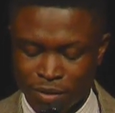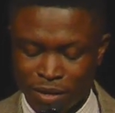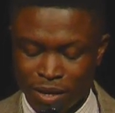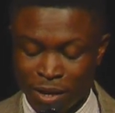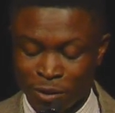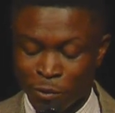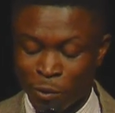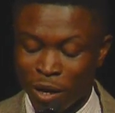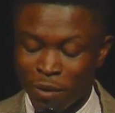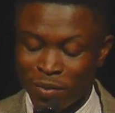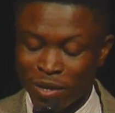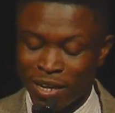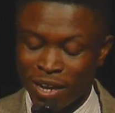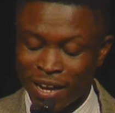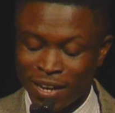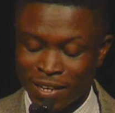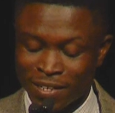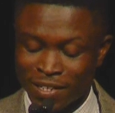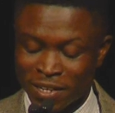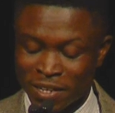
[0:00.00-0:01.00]
And what
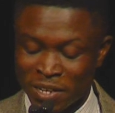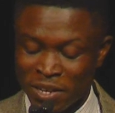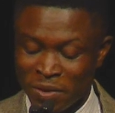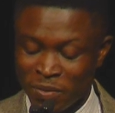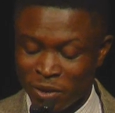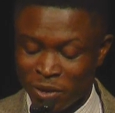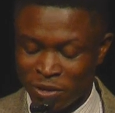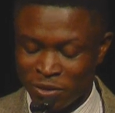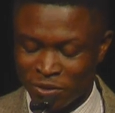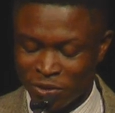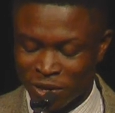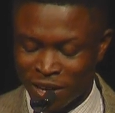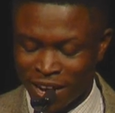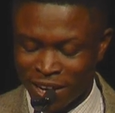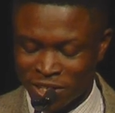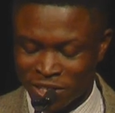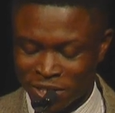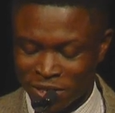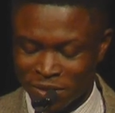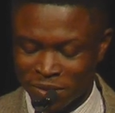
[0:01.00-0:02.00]
began as an email
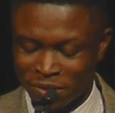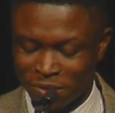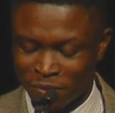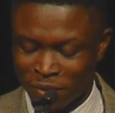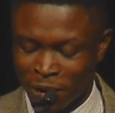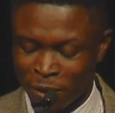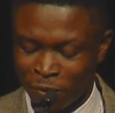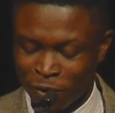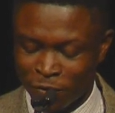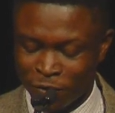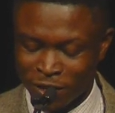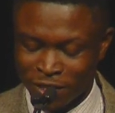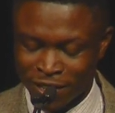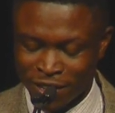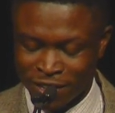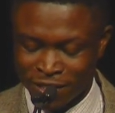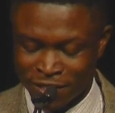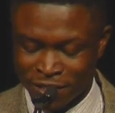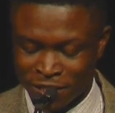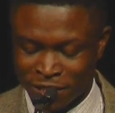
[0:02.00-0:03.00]
introduction by Professor
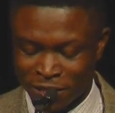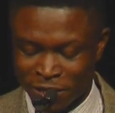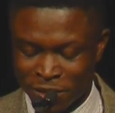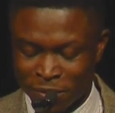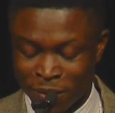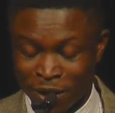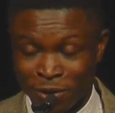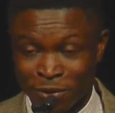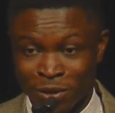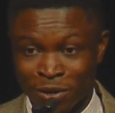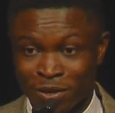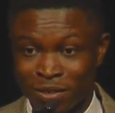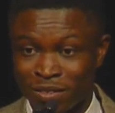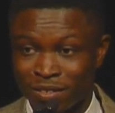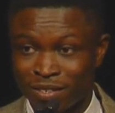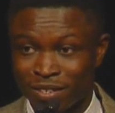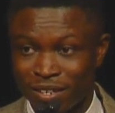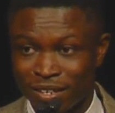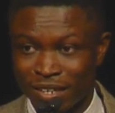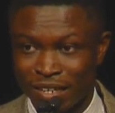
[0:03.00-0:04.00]
Ezekiel Emmanuel,
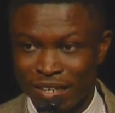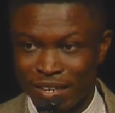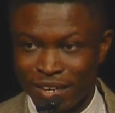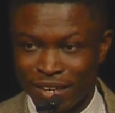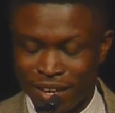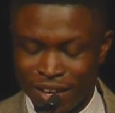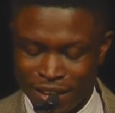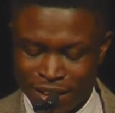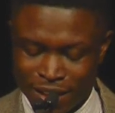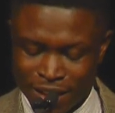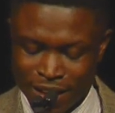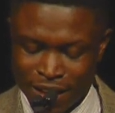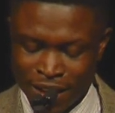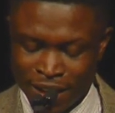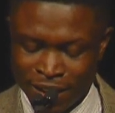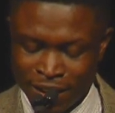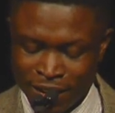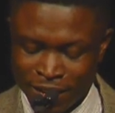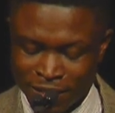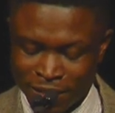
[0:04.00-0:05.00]

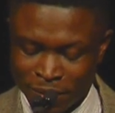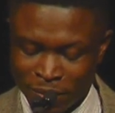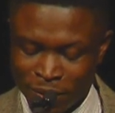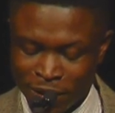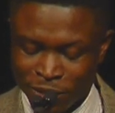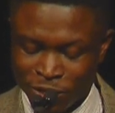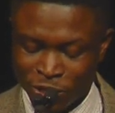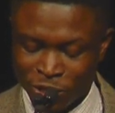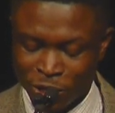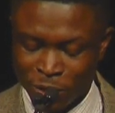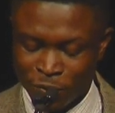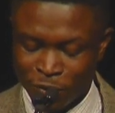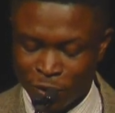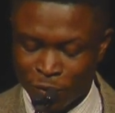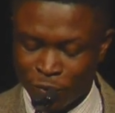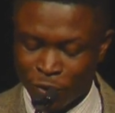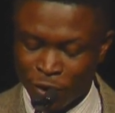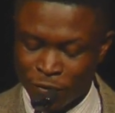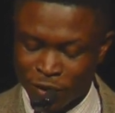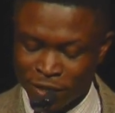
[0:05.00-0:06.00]
and later mentorship from
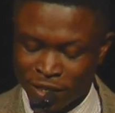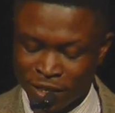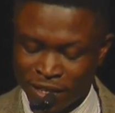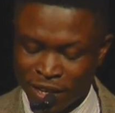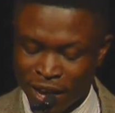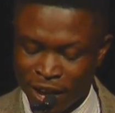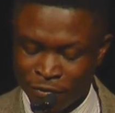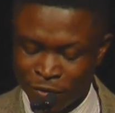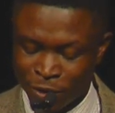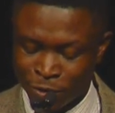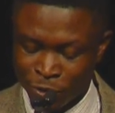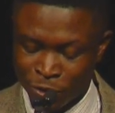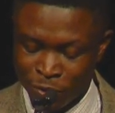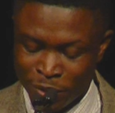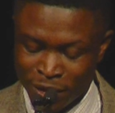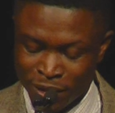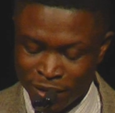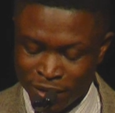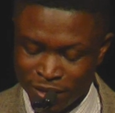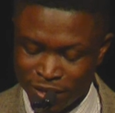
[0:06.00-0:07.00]
Professors Harvey
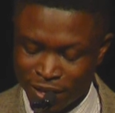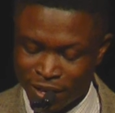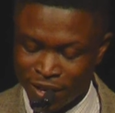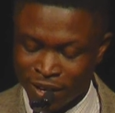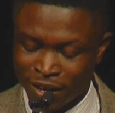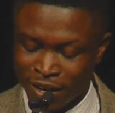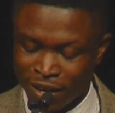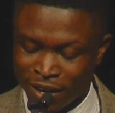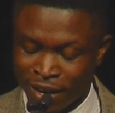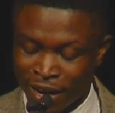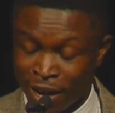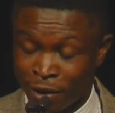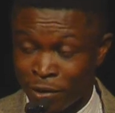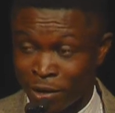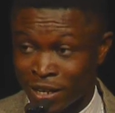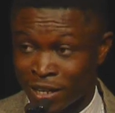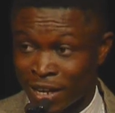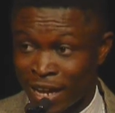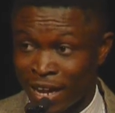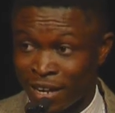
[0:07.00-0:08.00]
Rubin, Larry
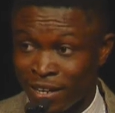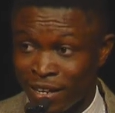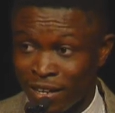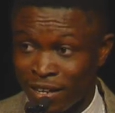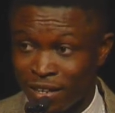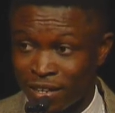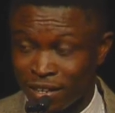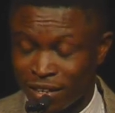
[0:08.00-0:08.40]
Gladney,